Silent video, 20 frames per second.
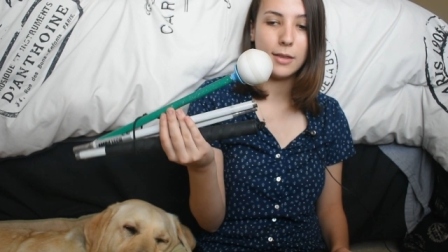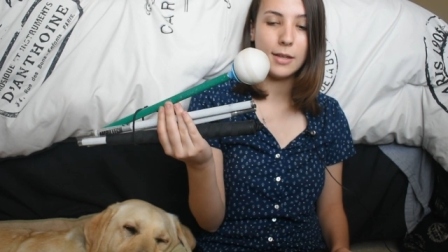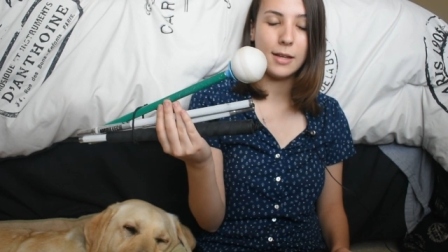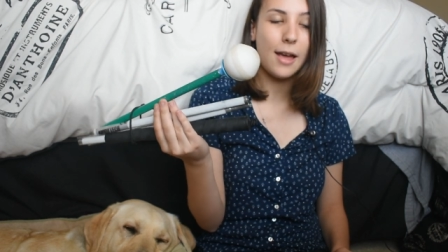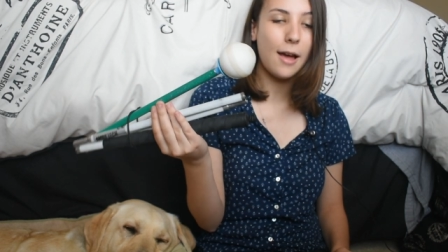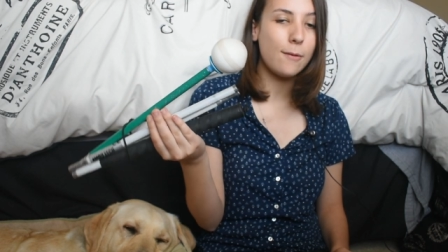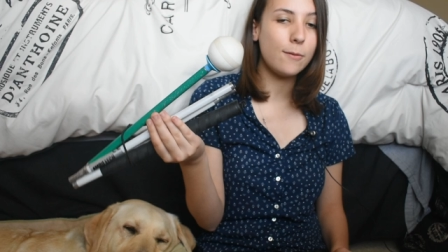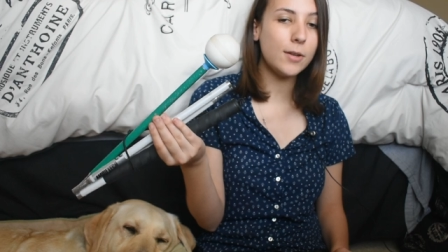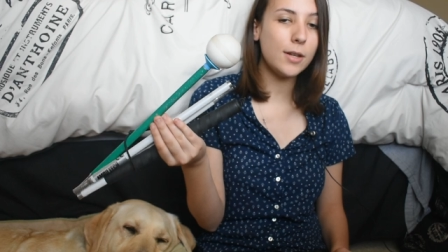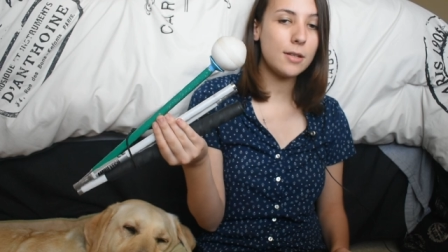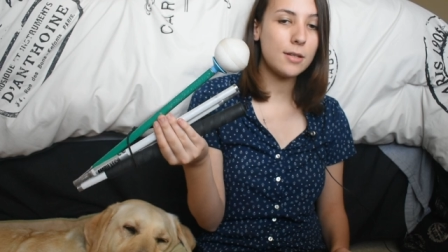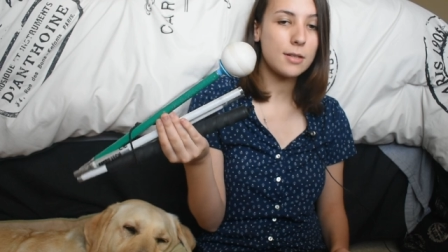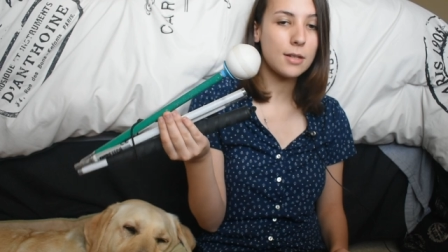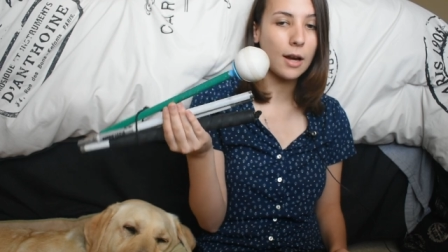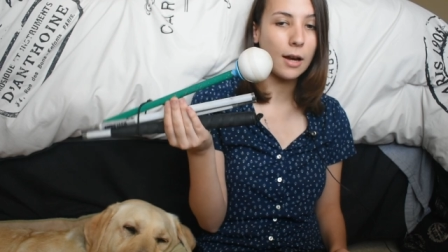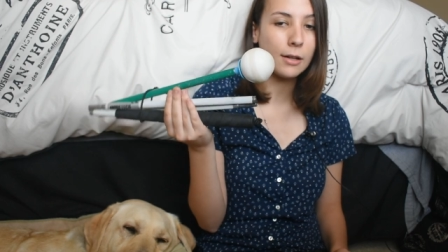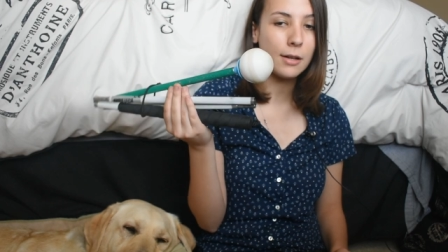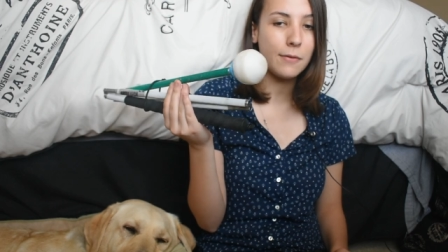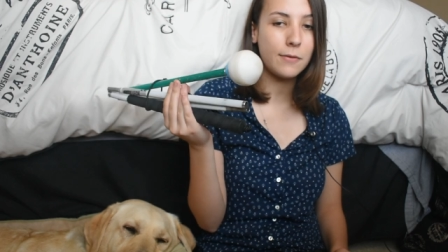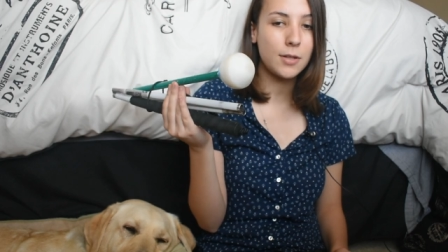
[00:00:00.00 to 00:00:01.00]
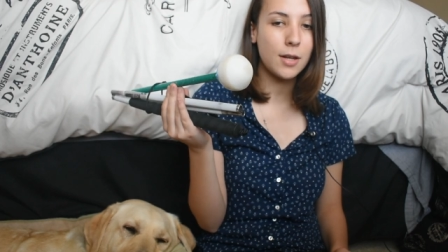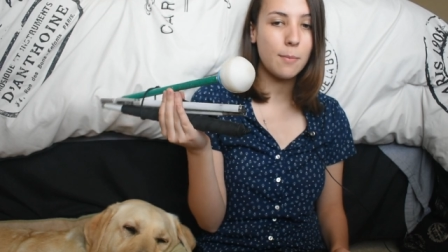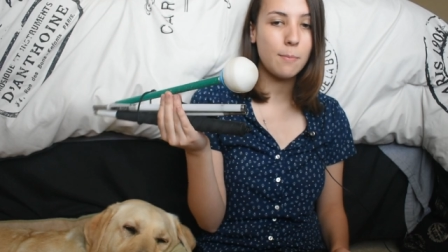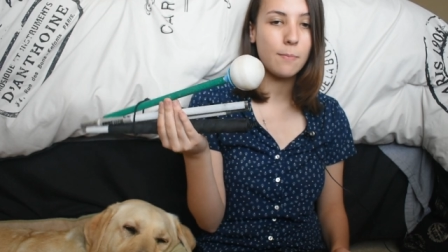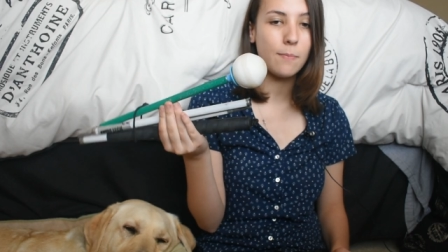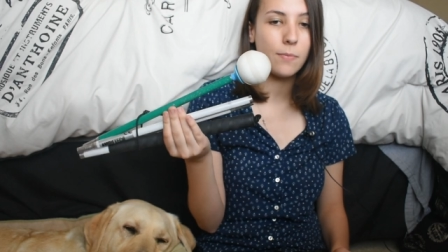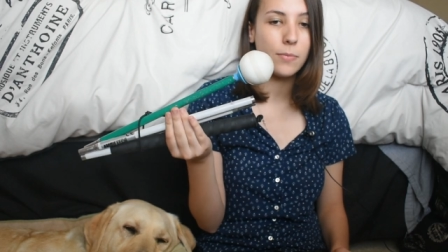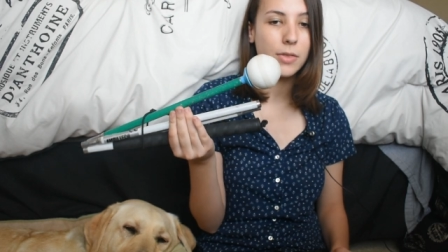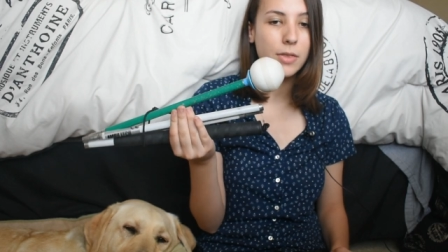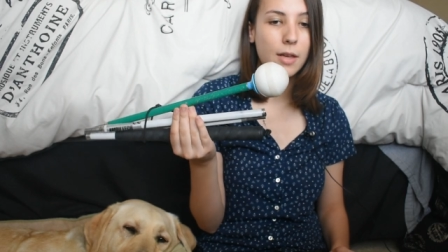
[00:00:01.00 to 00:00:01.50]
the heaviest kind of tip
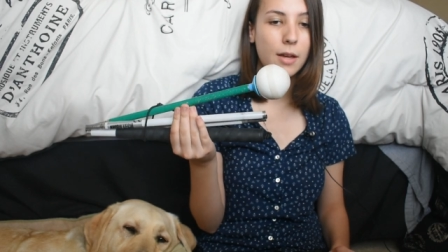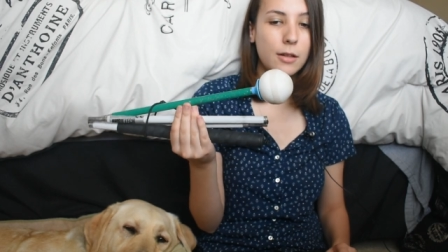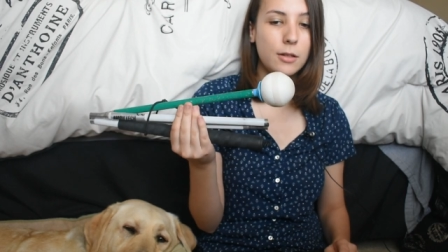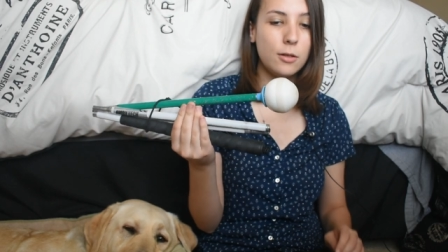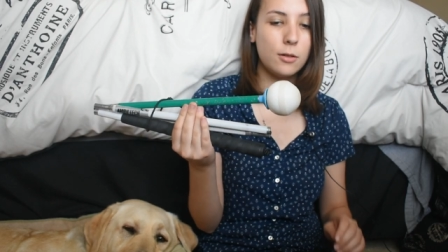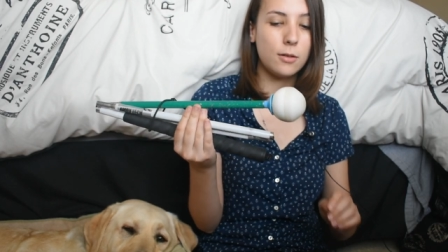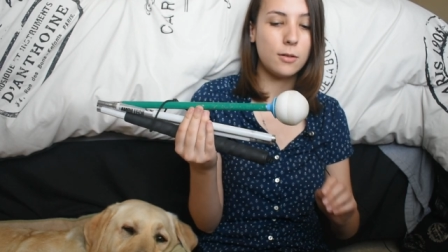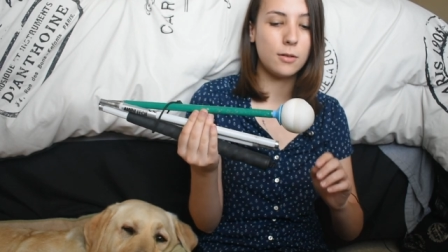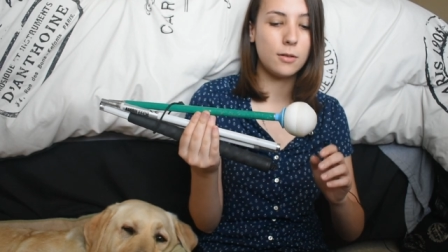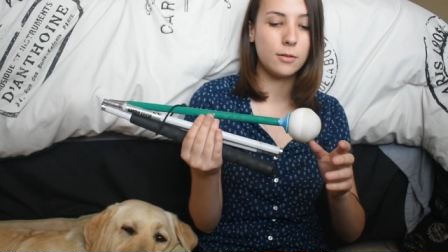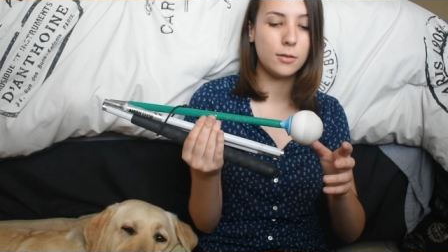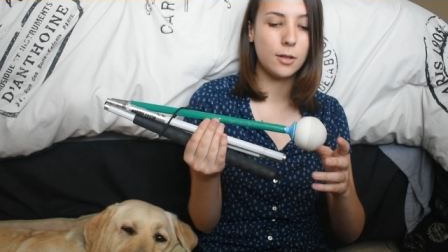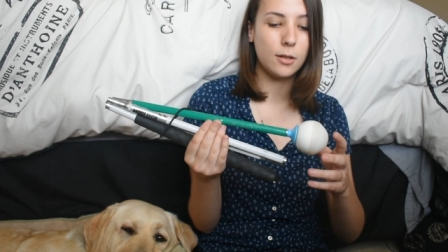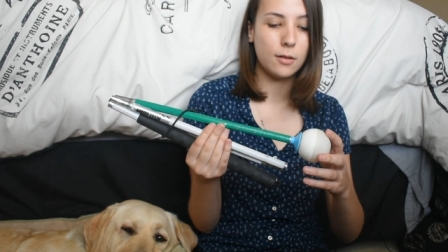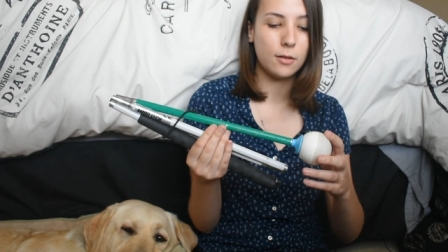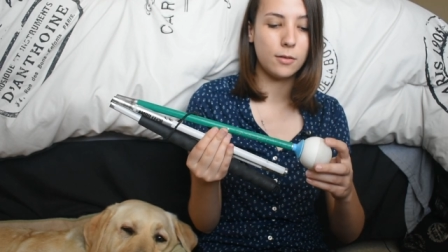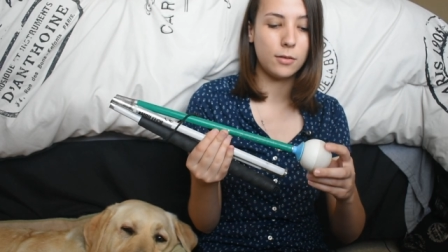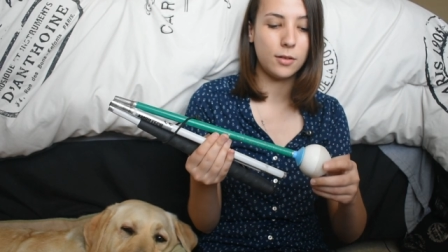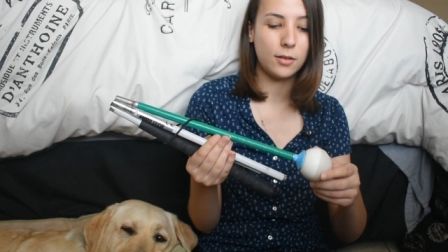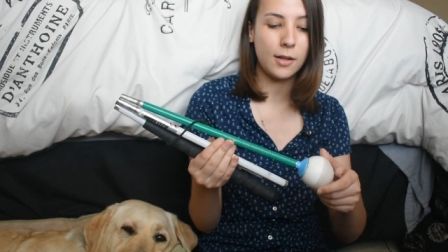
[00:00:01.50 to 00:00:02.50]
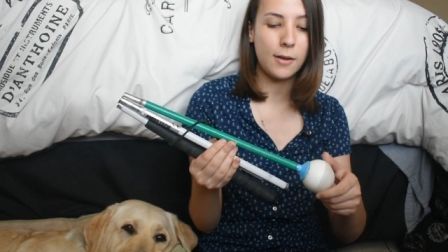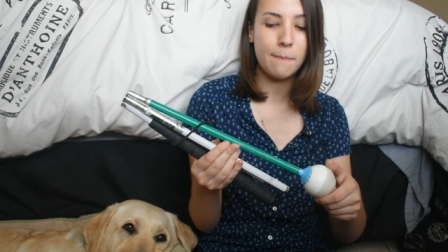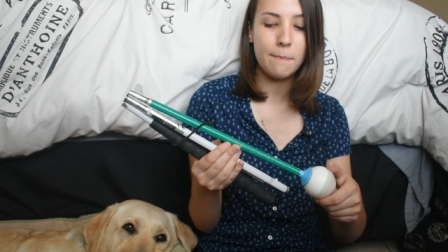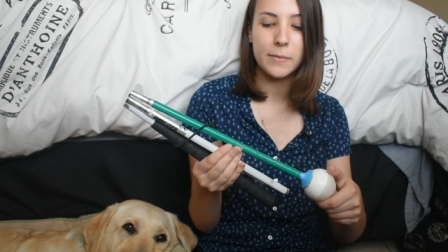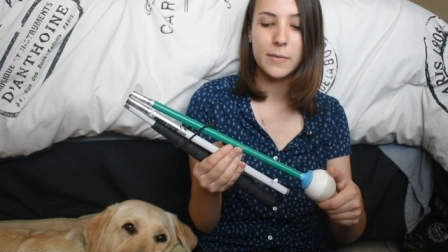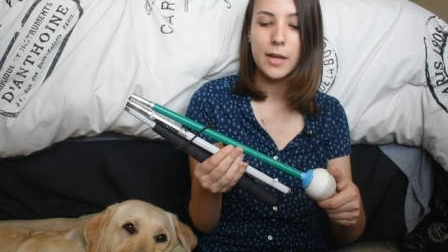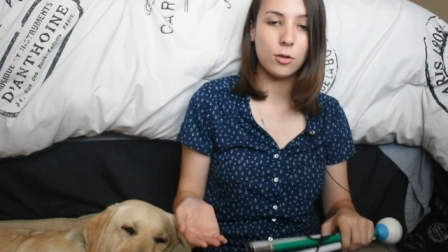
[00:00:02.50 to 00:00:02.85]
that you'll see.